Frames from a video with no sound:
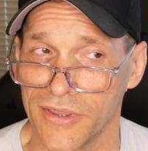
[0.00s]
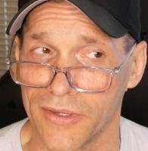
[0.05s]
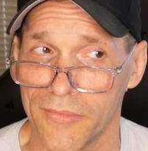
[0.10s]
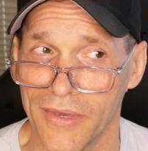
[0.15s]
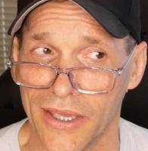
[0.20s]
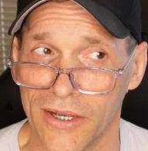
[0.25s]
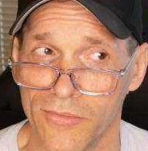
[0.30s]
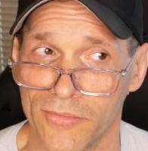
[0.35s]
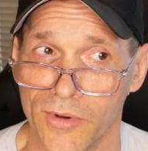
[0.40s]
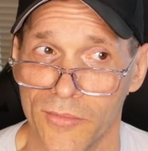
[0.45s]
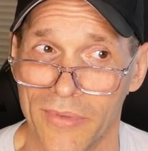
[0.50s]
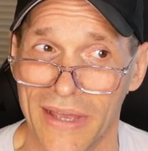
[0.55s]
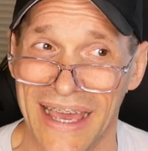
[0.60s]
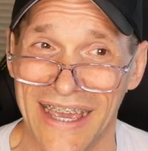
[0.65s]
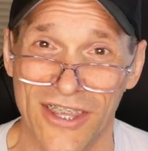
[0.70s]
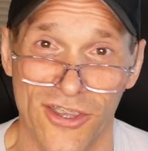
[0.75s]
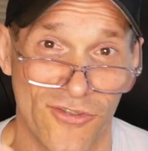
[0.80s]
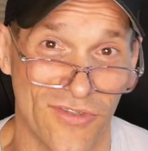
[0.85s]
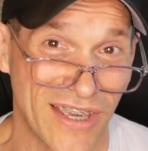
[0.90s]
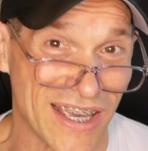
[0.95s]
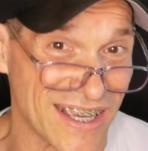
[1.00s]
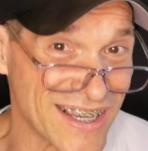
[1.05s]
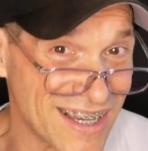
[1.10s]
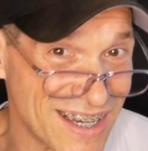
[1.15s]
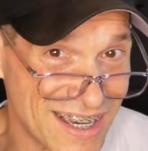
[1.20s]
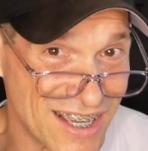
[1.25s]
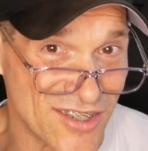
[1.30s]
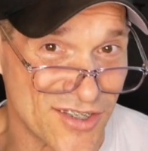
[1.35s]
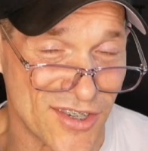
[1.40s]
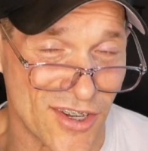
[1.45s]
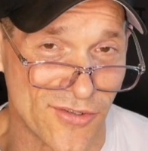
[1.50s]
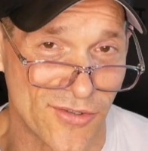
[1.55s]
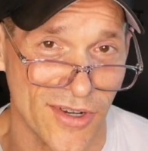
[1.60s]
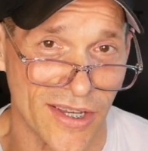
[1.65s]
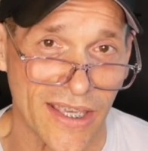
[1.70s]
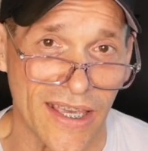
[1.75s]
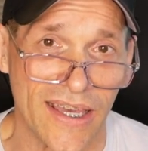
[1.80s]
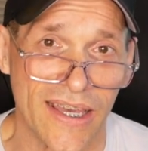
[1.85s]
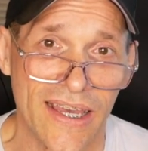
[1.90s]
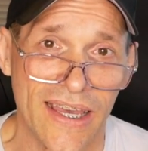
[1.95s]
the mandible back, you've got
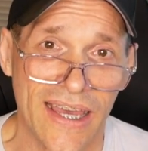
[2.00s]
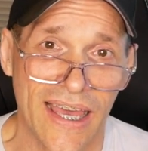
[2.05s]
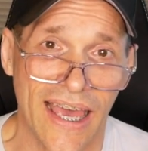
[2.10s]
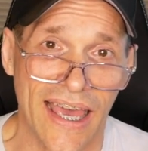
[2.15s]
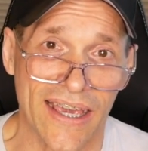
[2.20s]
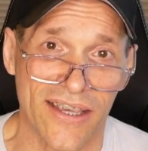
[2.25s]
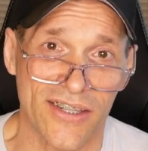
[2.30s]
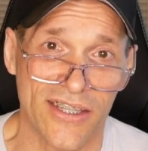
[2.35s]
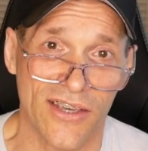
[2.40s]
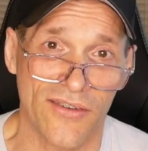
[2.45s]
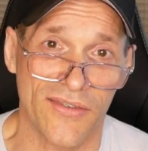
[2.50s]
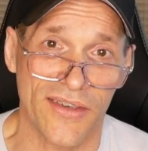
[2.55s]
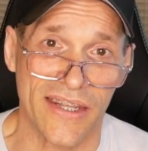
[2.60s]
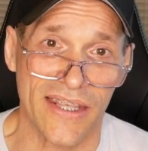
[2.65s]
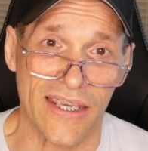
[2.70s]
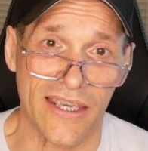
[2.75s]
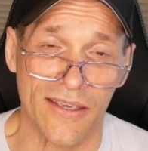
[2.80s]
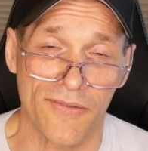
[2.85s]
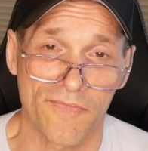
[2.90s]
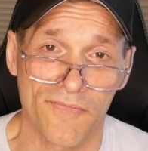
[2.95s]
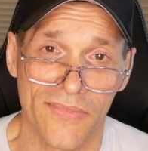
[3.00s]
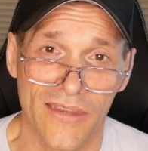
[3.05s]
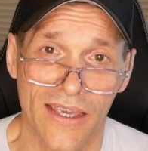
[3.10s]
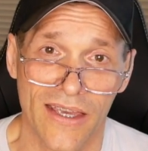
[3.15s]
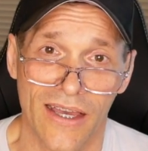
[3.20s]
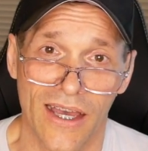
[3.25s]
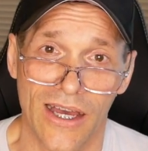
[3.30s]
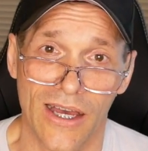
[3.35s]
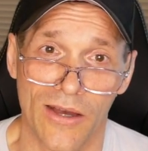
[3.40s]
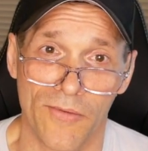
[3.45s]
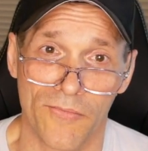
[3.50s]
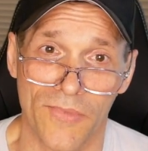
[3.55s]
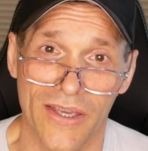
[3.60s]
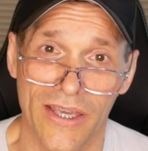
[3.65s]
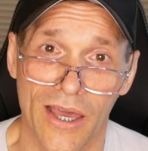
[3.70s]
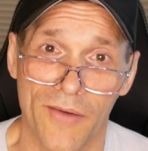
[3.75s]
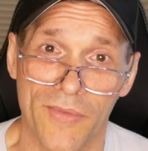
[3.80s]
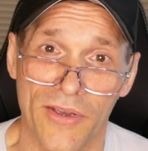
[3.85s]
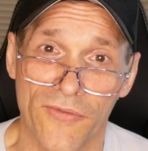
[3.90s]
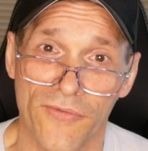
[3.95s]
concentric activity
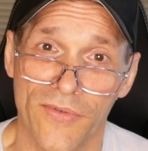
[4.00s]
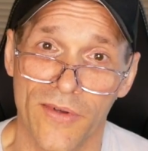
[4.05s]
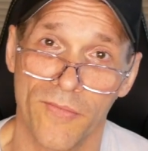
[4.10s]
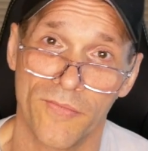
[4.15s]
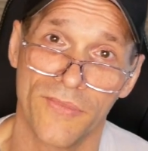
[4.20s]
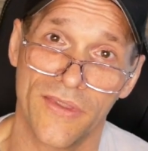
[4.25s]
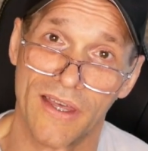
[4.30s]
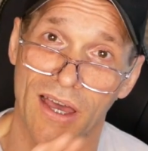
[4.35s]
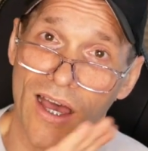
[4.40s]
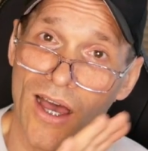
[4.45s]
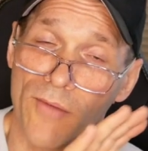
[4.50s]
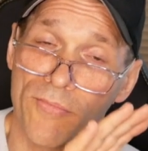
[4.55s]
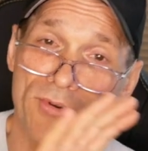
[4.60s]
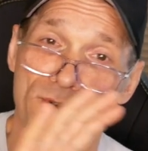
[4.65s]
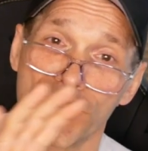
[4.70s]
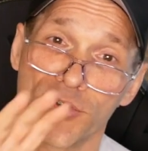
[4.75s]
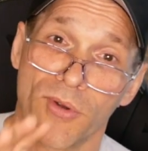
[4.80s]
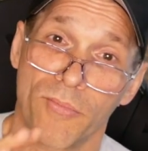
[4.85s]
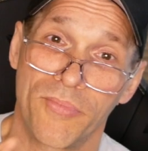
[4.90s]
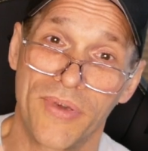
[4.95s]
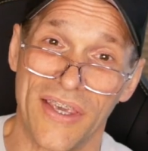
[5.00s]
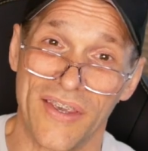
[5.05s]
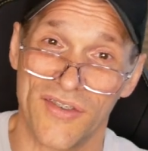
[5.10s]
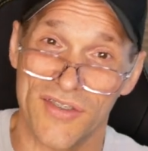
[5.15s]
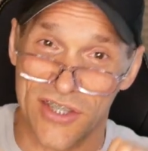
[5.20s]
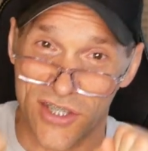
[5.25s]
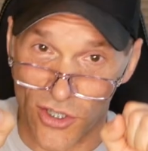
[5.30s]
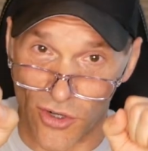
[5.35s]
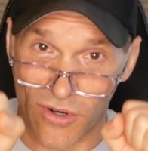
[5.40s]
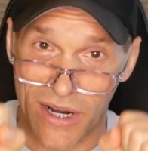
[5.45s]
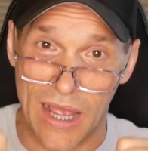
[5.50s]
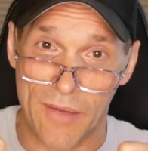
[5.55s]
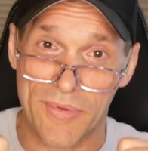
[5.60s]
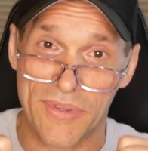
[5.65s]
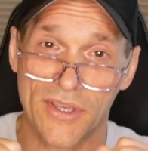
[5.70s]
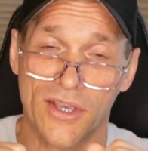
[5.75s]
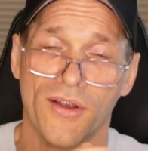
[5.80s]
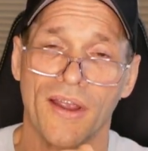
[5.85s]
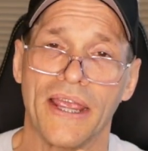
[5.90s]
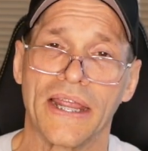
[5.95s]
coming from the upper trapezius, grabbing
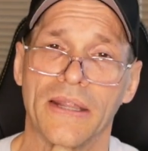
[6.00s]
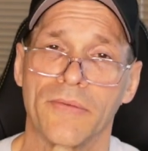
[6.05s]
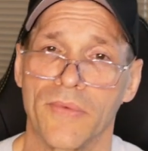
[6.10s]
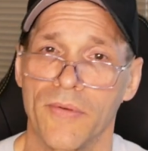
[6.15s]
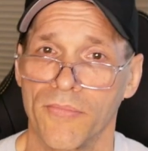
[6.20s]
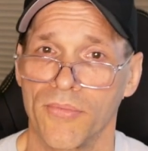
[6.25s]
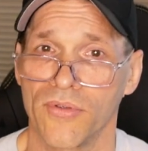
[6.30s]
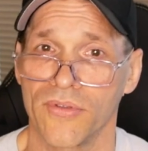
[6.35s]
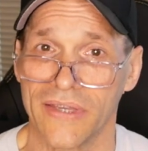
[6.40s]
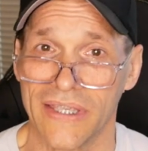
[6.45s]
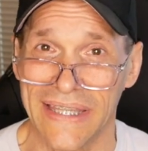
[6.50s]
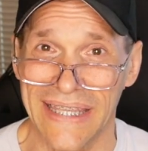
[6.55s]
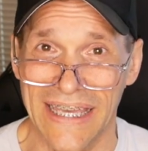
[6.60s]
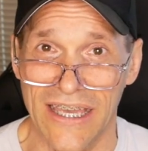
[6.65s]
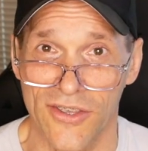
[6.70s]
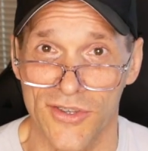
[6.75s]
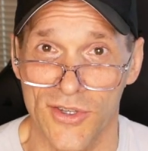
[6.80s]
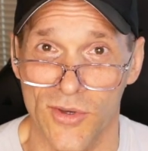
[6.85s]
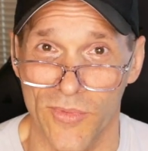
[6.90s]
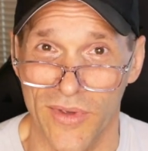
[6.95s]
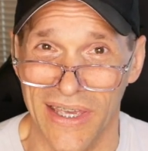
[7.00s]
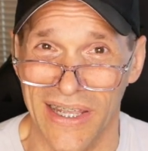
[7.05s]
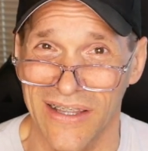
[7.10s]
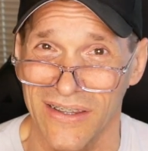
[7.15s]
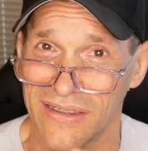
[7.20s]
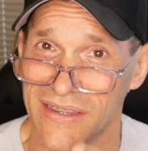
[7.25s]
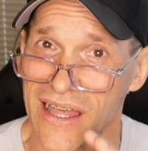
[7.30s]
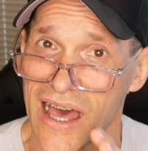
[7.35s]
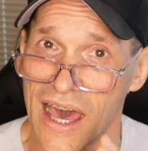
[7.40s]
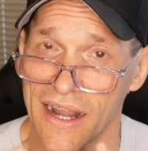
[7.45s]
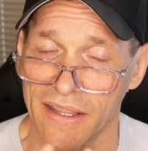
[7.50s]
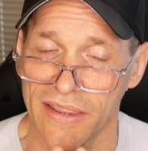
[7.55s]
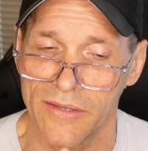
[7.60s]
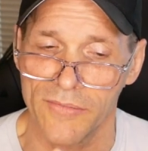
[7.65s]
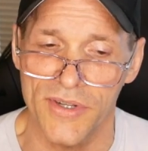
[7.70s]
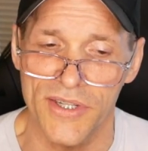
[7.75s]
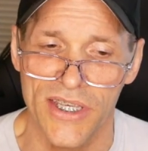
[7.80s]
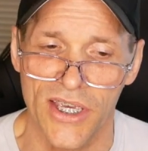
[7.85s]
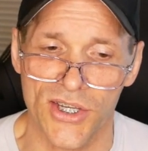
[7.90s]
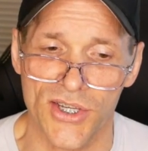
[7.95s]
the cranium and pulling down. So we got a lot of
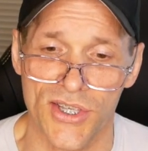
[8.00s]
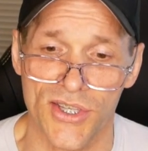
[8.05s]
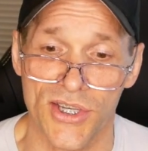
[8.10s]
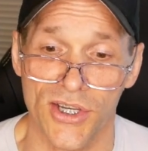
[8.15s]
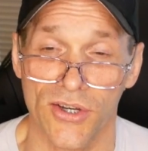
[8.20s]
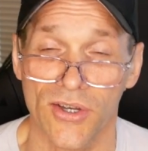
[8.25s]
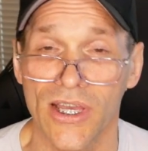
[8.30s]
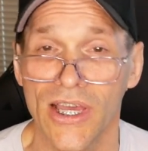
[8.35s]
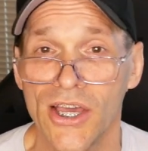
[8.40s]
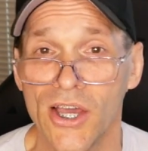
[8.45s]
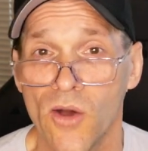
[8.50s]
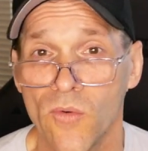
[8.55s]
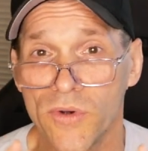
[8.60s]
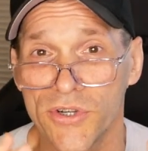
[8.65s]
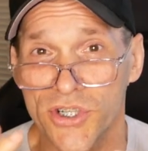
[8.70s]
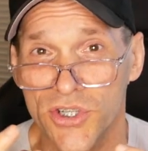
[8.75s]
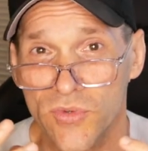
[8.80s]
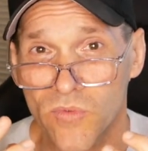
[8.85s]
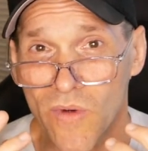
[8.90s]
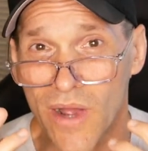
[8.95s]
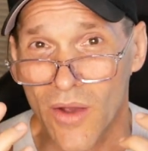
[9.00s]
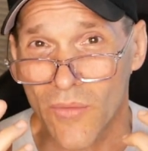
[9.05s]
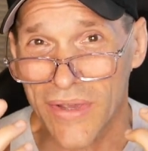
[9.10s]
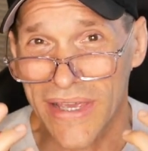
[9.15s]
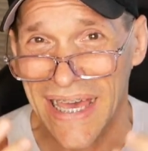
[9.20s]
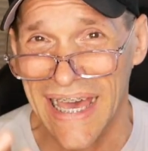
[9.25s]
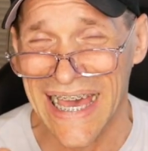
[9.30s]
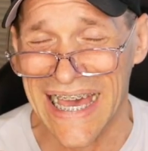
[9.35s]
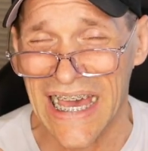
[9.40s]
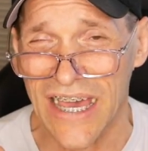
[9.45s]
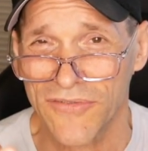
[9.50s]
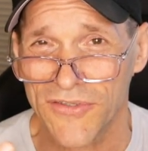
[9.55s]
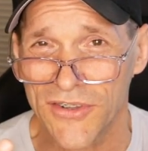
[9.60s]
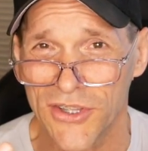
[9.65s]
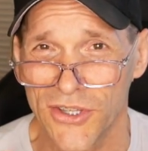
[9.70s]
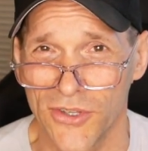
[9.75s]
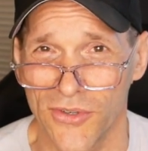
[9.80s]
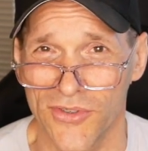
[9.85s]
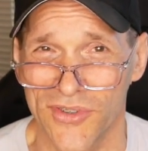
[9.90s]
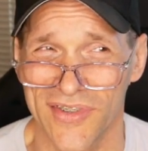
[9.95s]
limitations here, which is why we have to
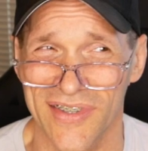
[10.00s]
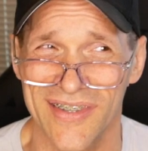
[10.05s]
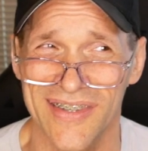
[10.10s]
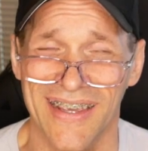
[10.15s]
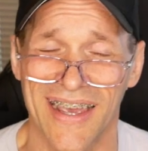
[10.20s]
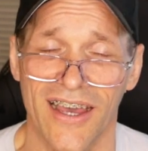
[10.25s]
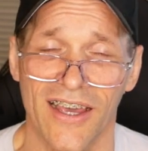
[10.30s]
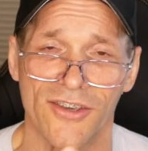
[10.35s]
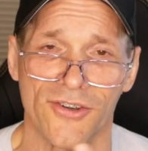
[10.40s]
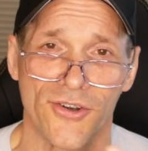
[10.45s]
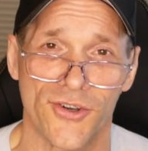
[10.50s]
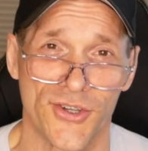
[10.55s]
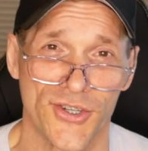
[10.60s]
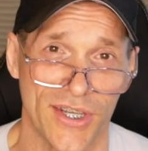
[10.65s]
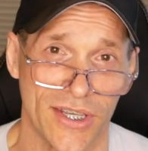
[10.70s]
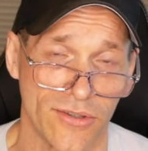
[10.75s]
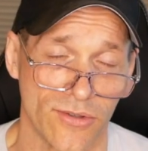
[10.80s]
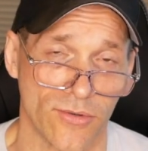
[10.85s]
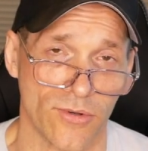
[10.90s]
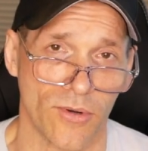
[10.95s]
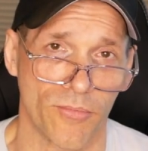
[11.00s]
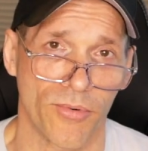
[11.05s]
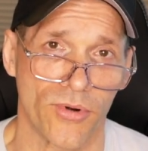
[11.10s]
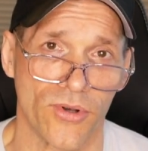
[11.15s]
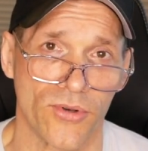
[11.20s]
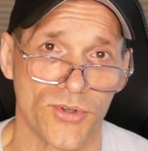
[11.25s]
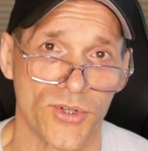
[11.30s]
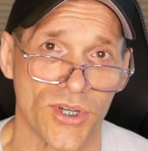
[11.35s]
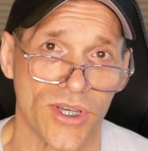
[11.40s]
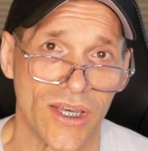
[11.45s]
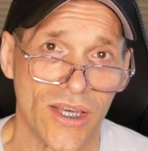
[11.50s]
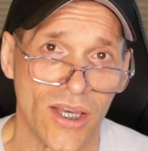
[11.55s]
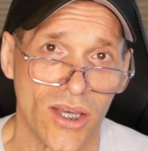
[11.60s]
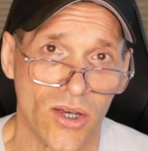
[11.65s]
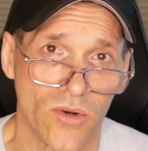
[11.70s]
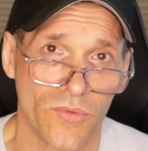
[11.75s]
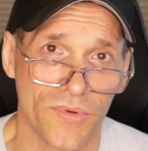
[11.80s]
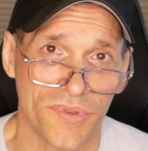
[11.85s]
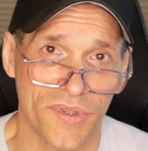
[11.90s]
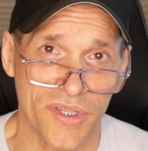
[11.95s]
use this kinder, gentler approach
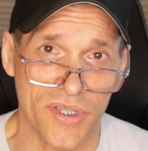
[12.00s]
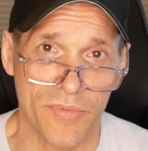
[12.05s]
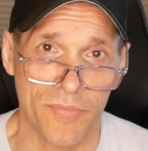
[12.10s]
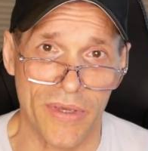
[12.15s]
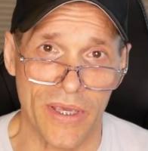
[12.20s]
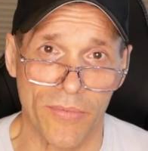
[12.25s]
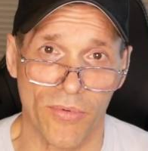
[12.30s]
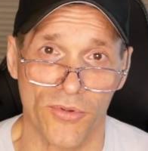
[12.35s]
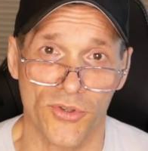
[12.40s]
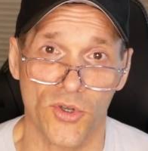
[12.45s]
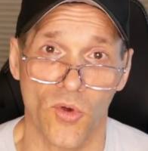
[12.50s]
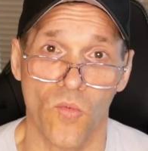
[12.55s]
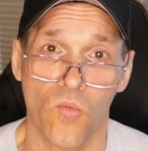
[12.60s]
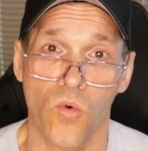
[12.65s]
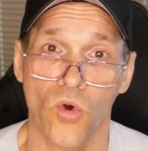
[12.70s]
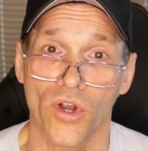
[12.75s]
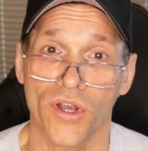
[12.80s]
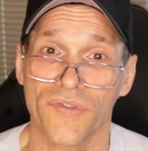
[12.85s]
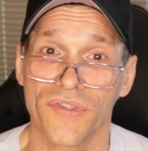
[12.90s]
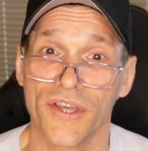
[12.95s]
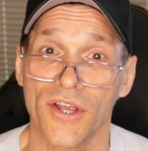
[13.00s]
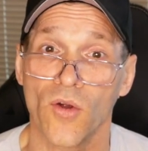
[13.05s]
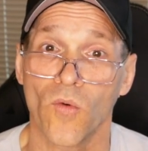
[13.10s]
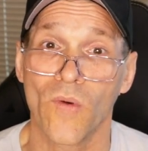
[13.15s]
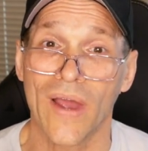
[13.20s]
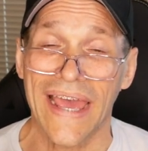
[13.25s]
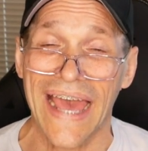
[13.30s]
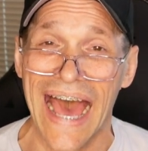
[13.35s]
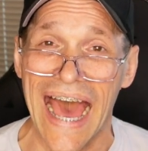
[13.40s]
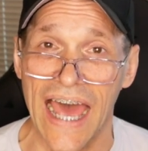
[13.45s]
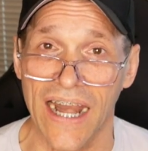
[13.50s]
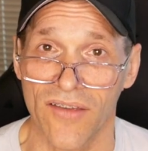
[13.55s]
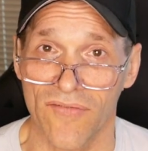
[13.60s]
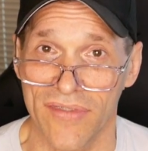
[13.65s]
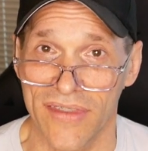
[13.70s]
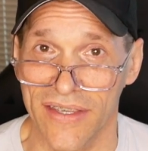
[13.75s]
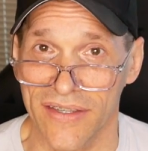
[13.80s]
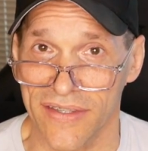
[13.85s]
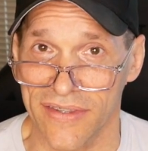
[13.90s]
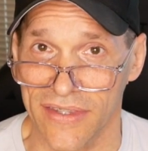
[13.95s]
with these people to work their way out of
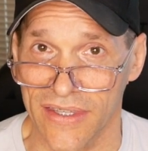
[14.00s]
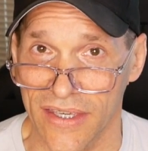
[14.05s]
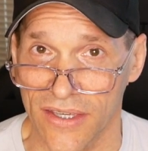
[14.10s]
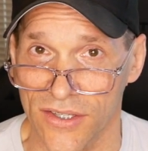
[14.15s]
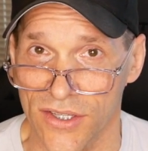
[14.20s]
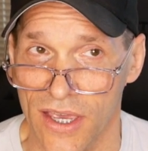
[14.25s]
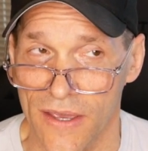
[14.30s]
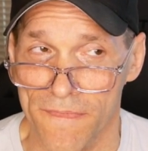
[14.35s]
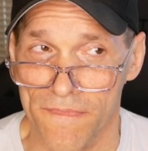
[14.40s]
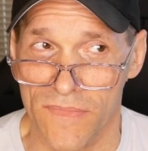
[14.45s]
these things.